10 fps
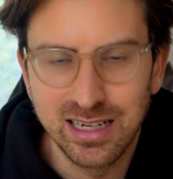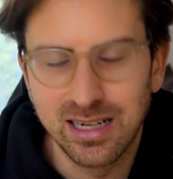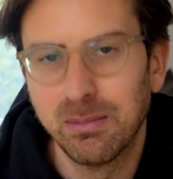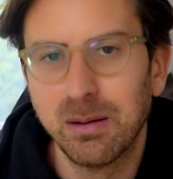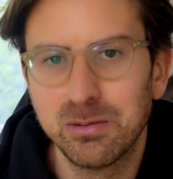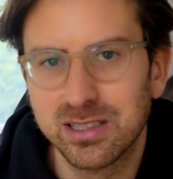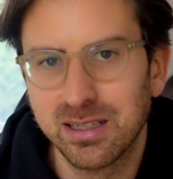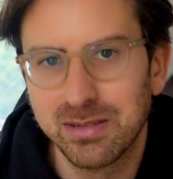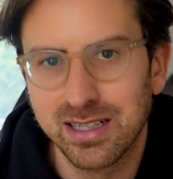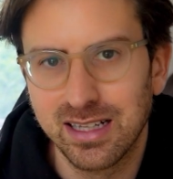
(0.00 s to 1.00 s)
and come up with
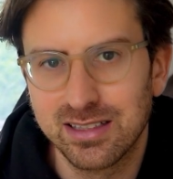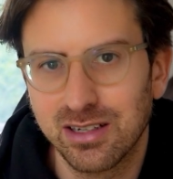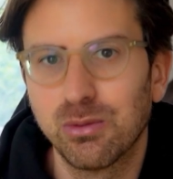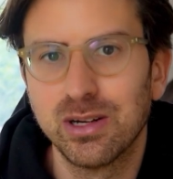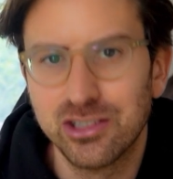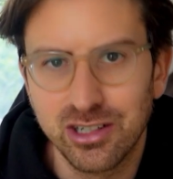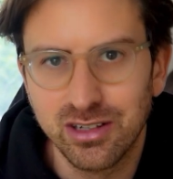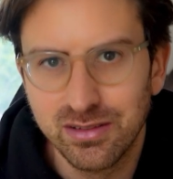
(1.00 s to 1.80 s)
something that's original.